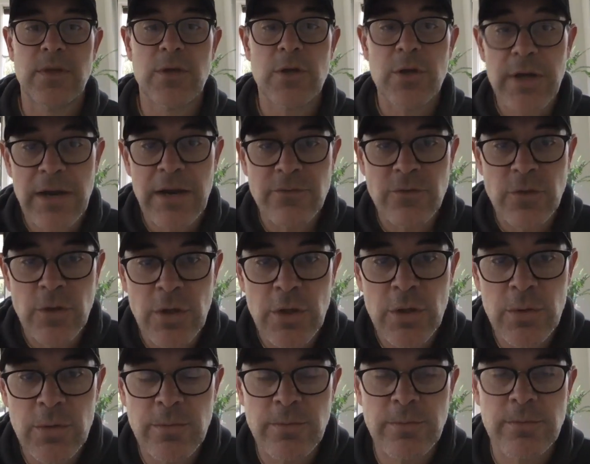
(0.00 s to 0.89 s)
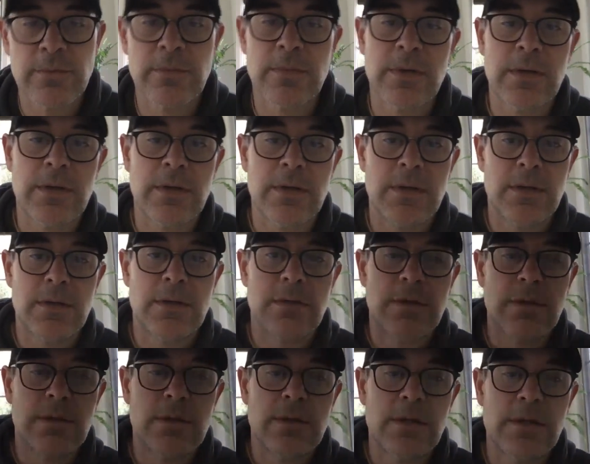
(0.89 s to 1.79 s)
Good afternoon.
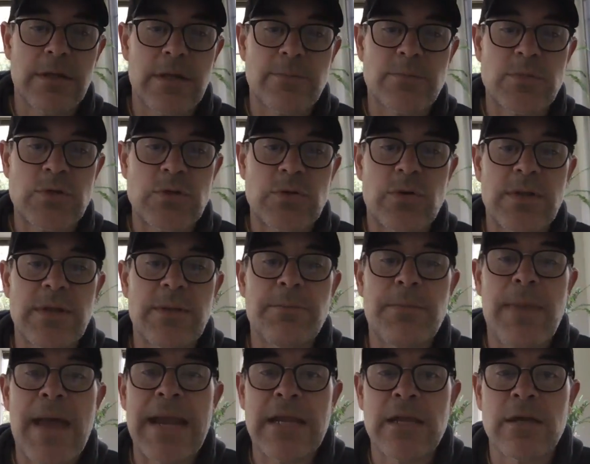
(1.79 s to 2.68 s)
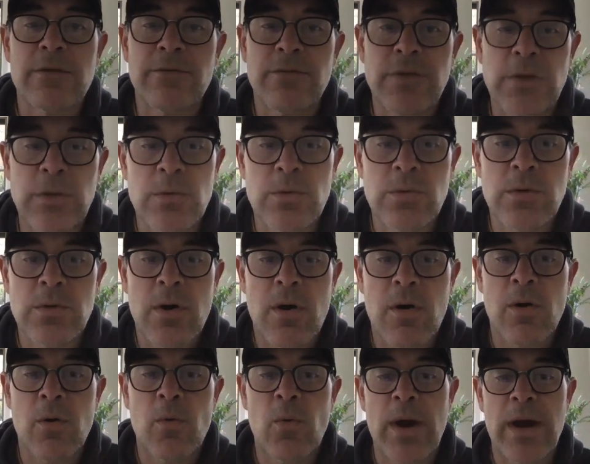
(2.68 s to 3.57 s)
I'm sure that many of you
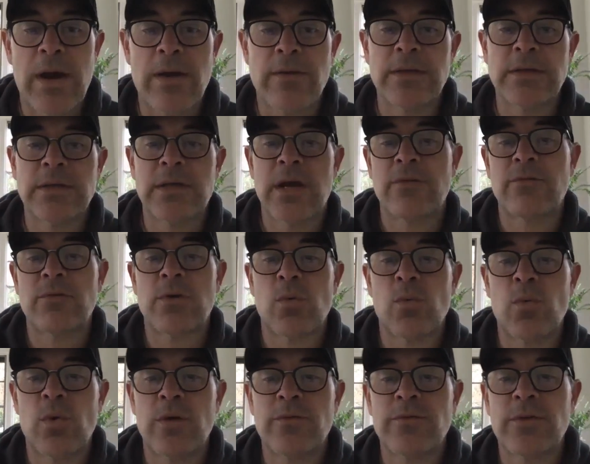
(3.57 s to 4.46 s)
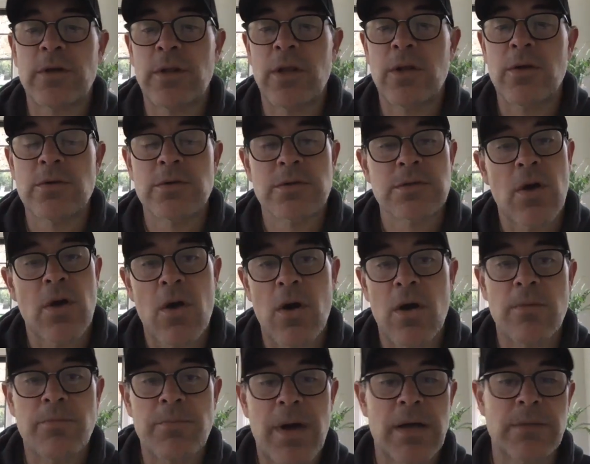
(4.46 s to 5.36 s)
are aware that Governor Wolf closed
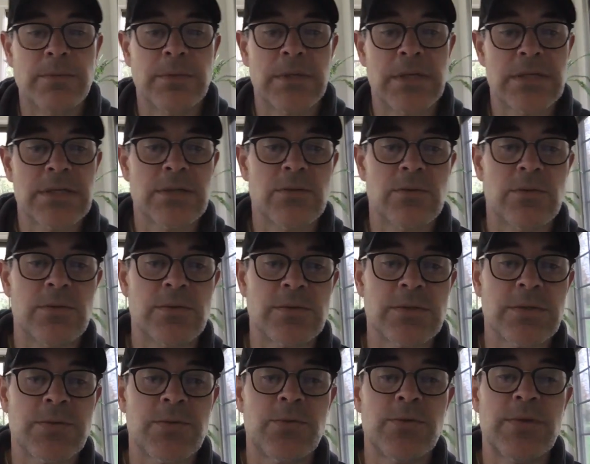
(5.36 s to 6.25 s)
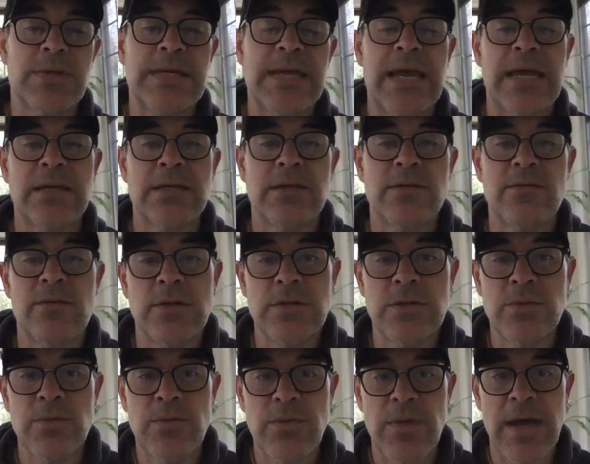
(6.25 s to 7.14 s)
all public schools through the end of the
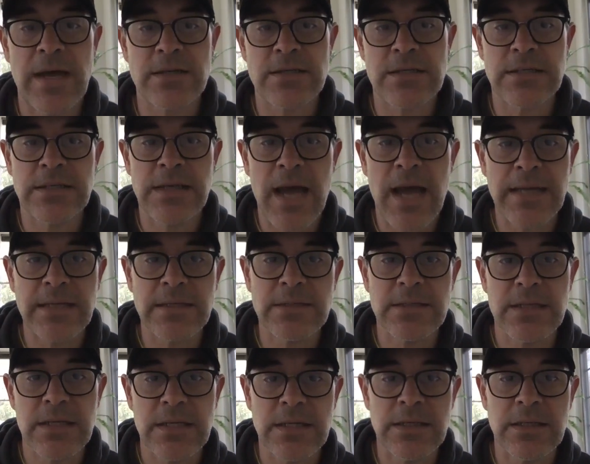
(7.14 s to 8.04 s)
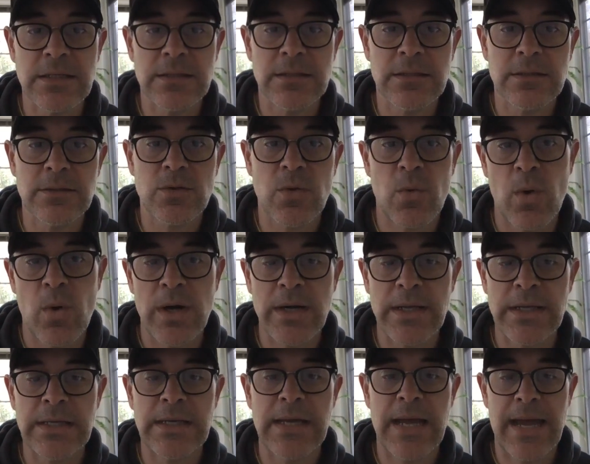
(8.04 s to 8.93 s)
2019
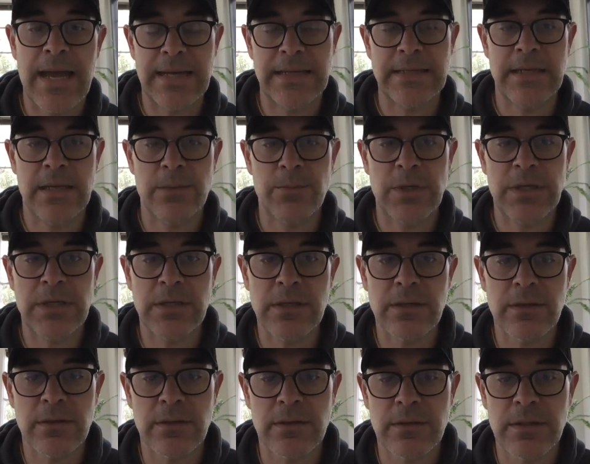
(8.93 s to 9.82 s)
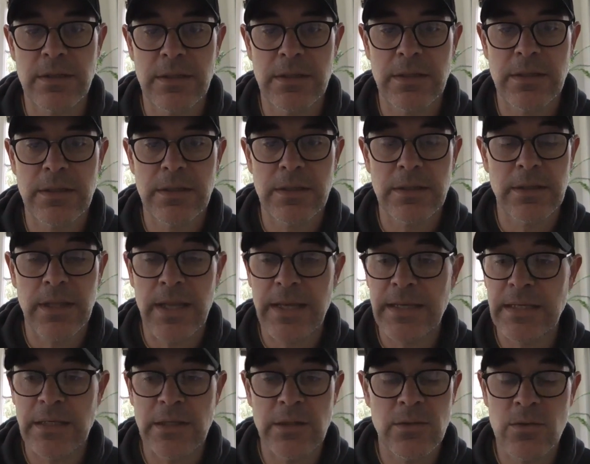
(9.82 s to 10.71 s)
20 academic year.
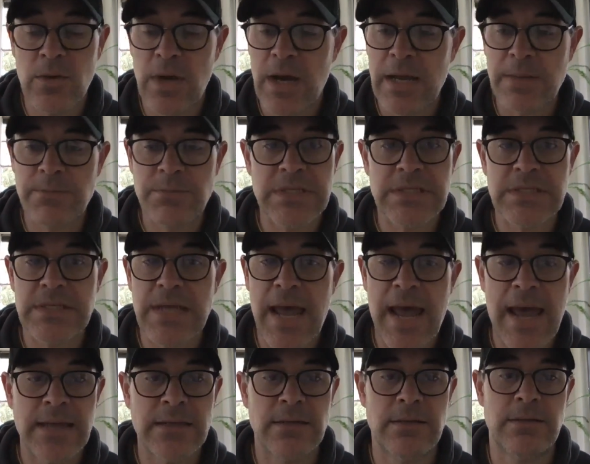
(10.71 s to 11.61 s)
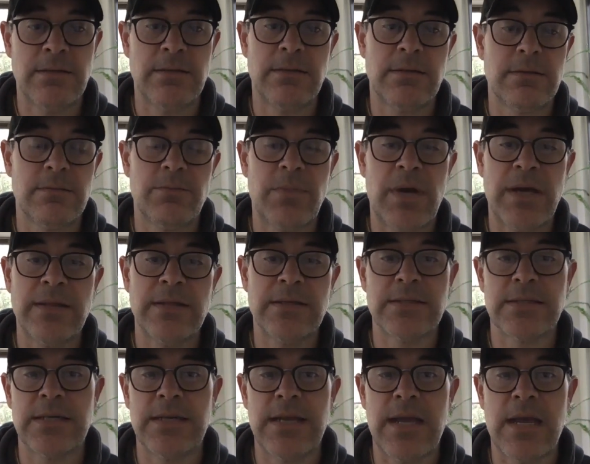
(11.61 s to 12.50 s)
Like you, I'm saddened by
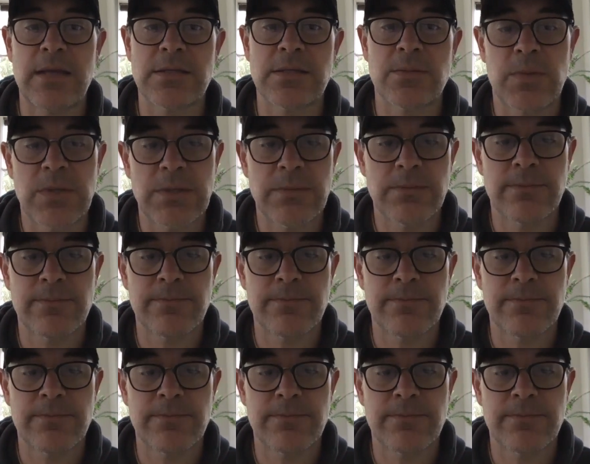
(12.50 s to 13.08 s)
this announcement.